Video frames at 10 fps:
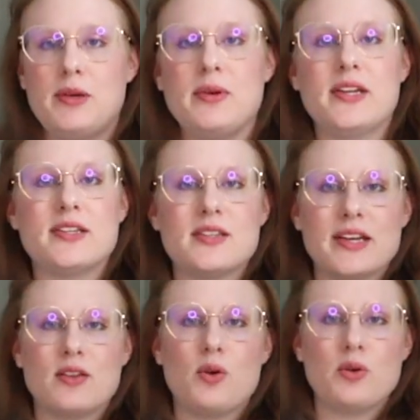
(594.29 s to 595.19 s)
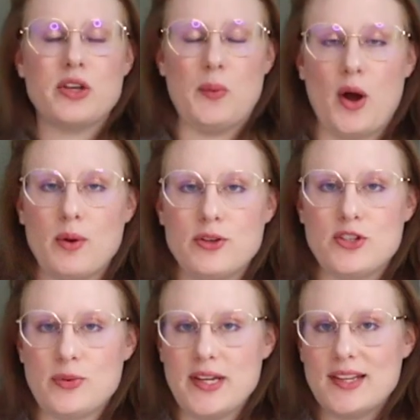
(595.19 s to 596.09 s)
Maybe it is like the whole you are
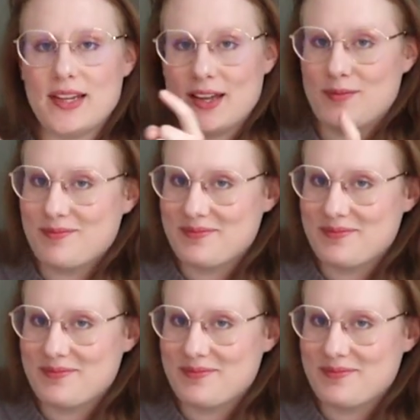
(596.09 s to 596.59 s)
what you eat thing.